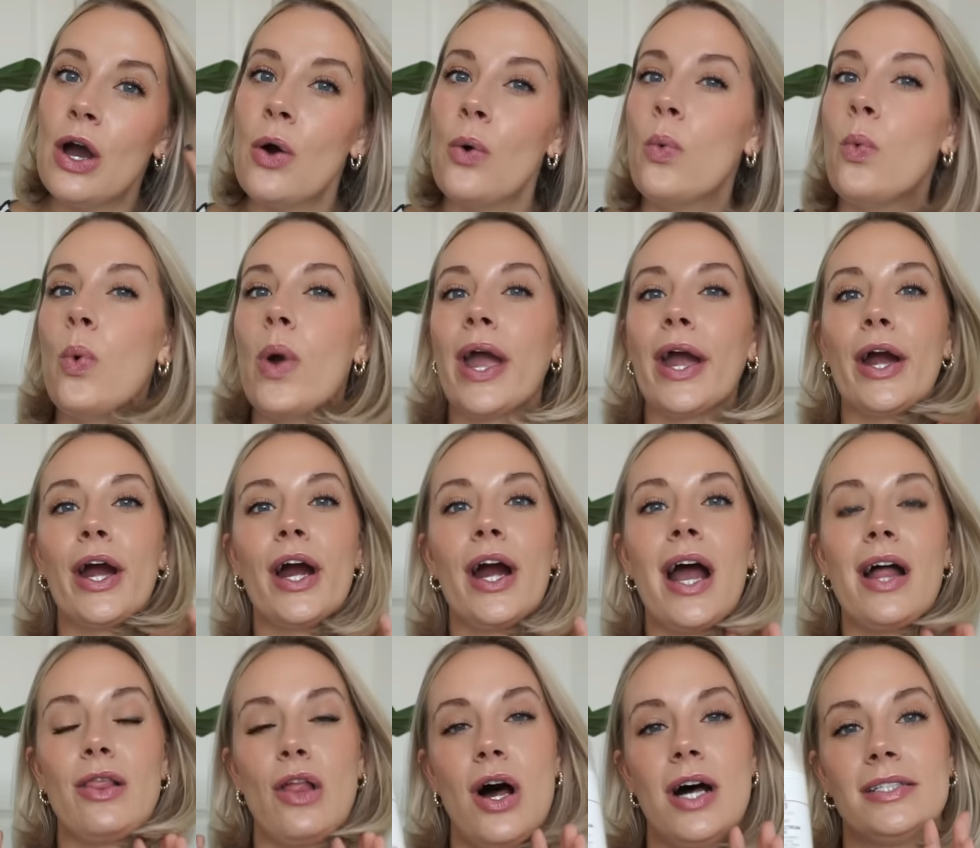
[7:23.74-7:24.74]
where
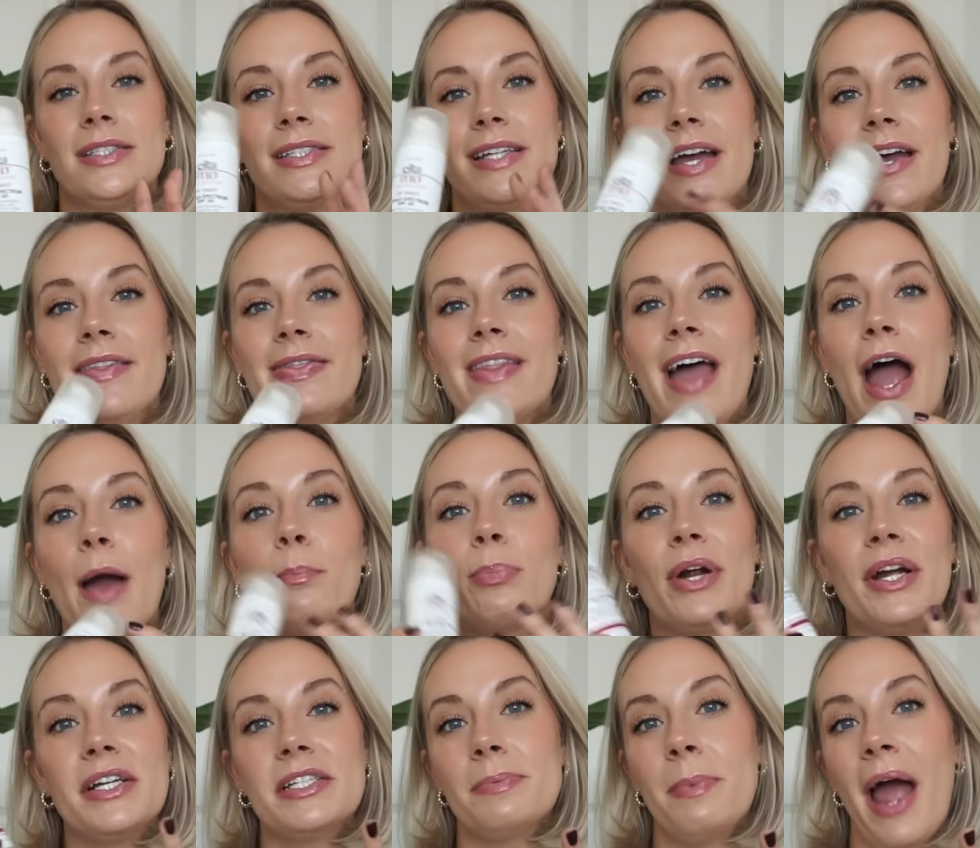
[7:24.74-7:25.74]
I lost it and that breaks